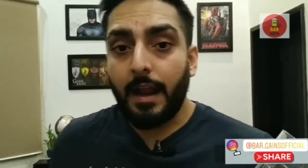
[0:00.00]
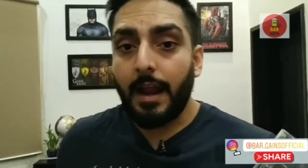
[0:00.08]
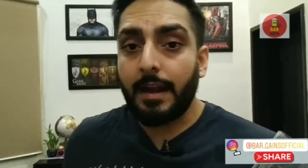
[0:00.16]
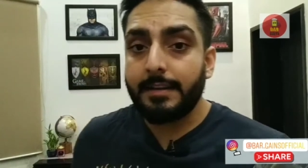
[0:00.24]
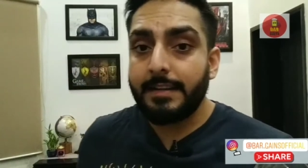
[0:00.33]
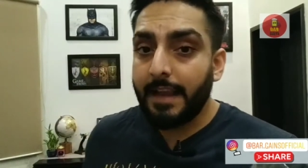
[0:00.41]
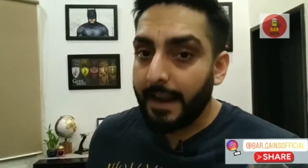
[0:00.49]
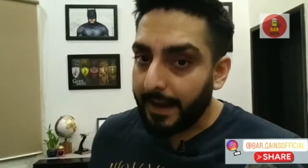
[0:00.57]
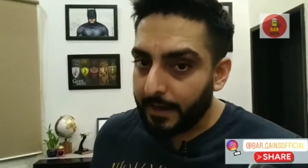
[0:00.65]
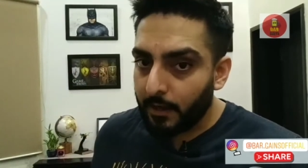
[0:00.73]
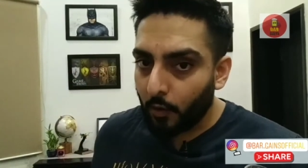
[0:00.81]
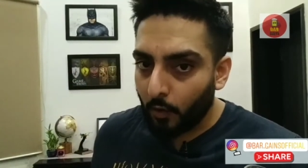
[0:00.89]
at the
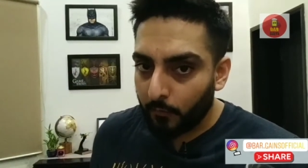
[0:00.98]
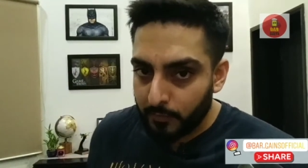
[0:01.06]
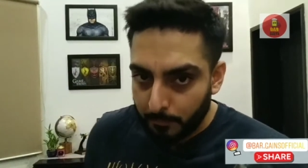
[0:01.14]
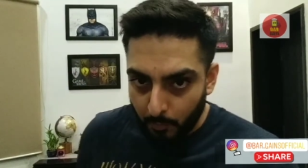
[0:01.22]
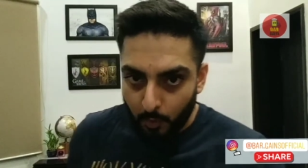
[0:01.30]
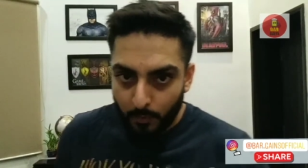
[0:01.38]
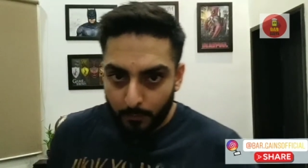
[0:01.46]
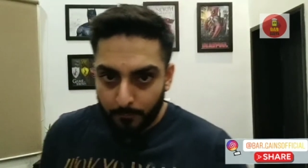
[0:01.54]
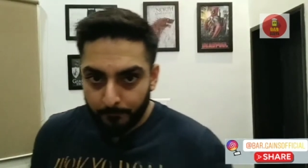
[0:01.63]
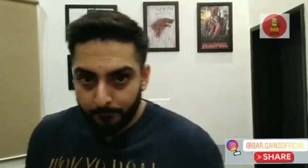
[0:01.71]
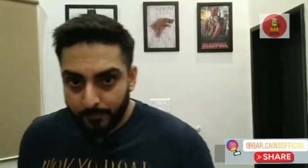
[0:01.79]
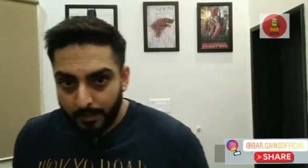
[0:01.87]
end of the pour.
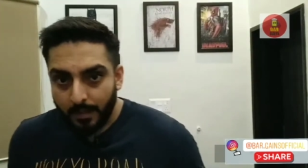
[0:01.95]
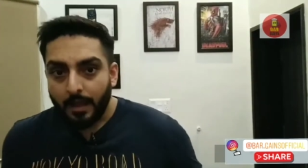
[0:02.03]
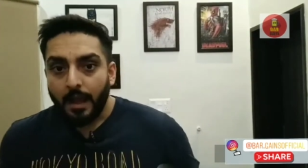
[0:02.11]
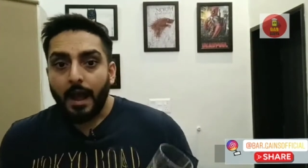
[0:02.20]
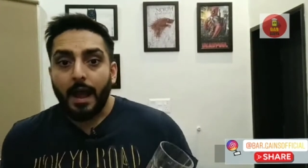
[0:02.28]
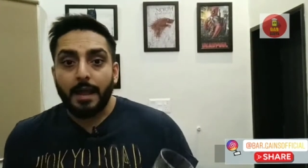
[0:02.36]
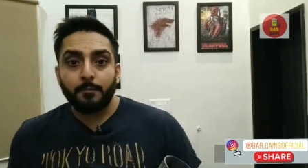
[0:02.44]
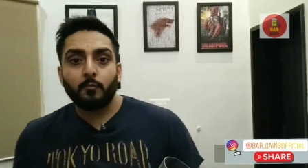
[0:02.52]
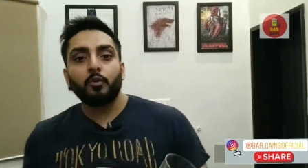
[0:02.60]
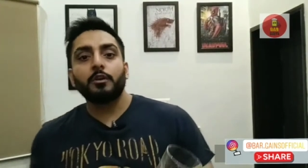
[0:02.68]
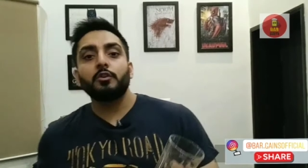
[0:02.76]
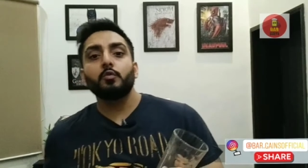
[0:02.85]
I'm
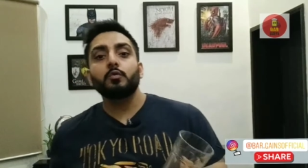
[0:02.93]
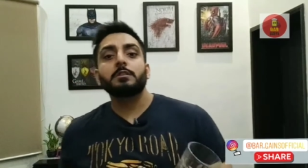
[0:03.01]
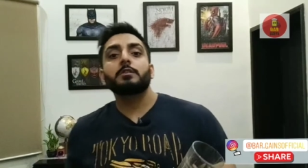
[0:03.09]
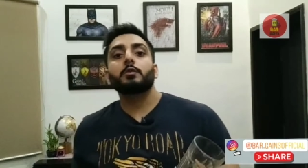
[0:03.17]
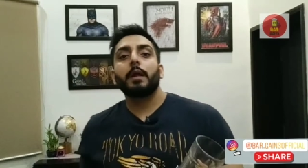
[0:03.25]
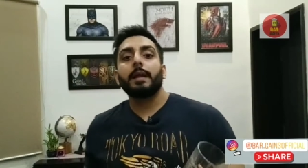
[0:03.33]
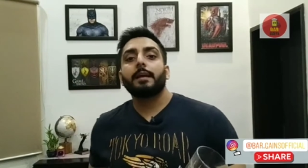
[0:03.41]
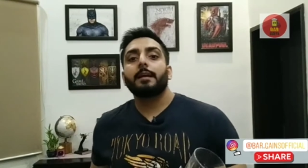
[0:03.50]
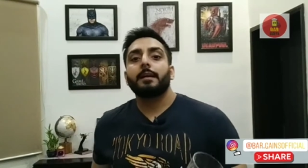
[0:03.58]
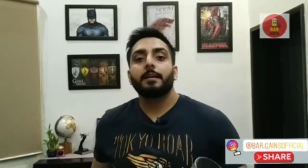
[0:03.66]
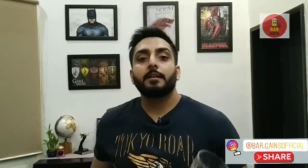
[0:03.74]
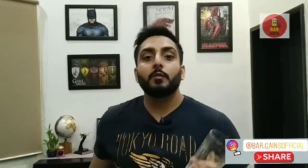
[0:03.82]
going to use a trick
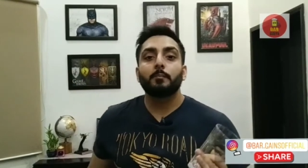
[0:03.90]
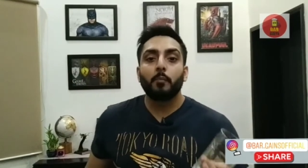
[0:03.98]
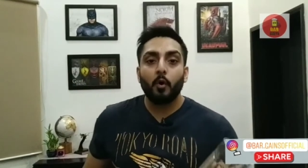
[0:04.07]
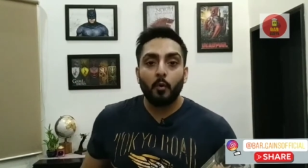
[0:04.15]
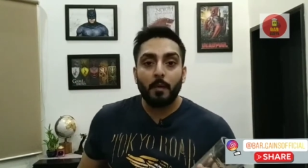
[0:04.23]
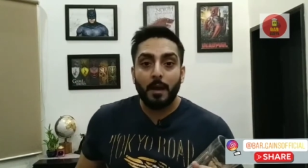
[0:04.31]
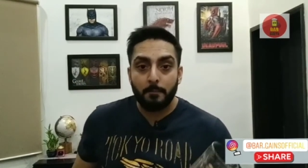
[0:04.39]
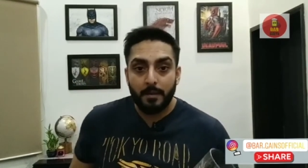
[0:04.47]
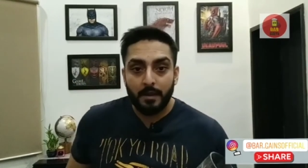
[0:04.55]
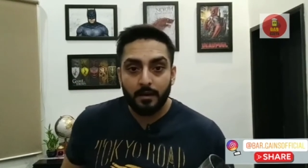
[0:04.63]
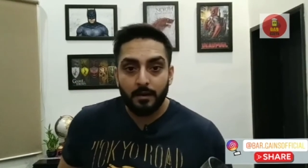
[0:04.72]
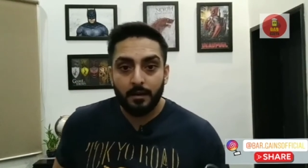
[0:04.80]
to pour my
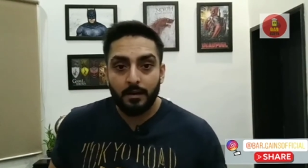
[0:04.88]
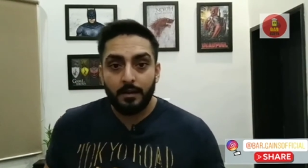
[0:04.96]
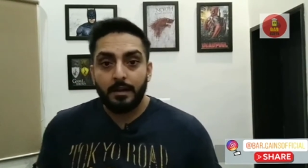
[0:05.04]
beer